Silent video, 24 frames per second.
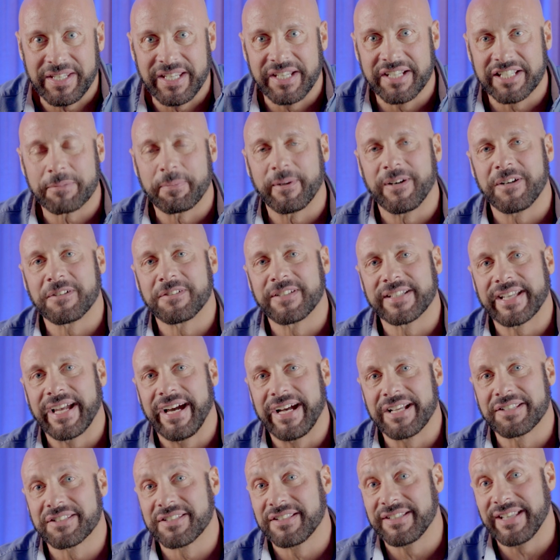aspartic
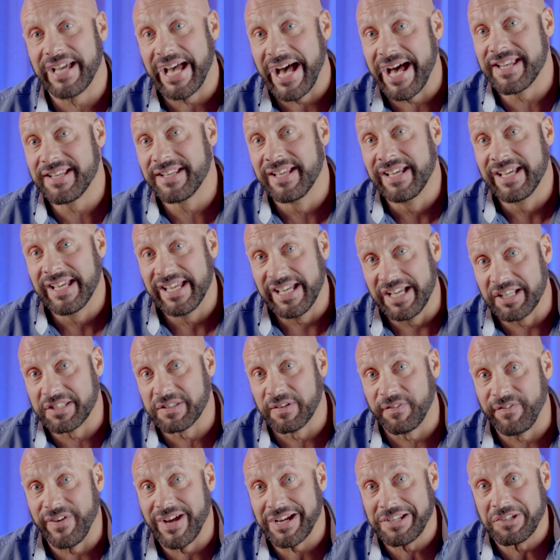acid and its
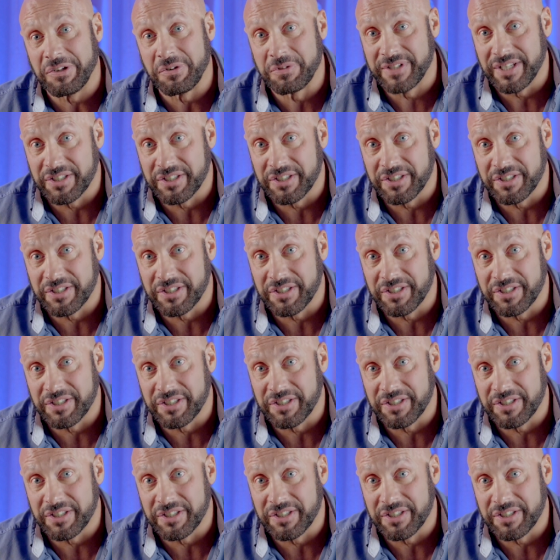effect on